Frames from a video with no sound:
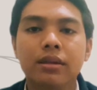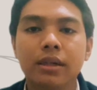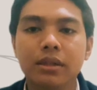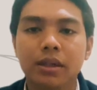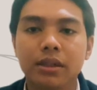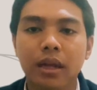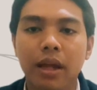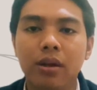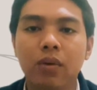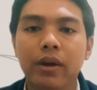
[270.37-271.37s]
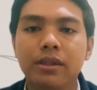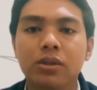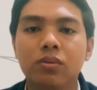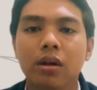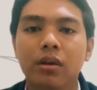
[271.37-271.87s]
teachers encourage
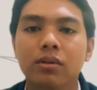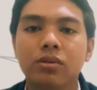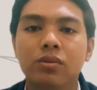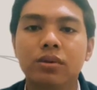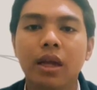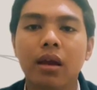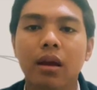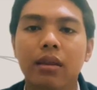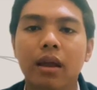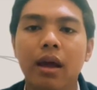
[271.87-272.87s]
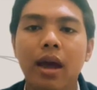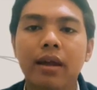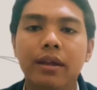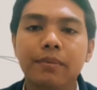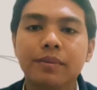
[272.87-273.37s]
students to take an
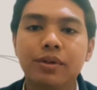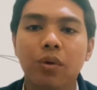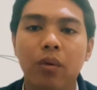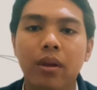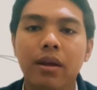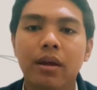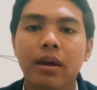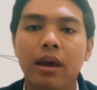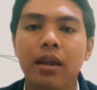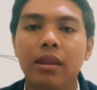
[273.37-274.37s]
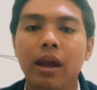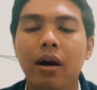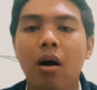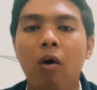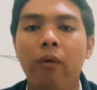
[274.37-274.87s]
active role in
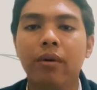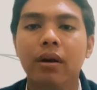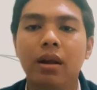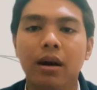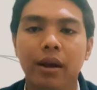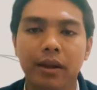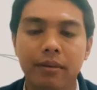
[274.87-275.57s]
their own learning.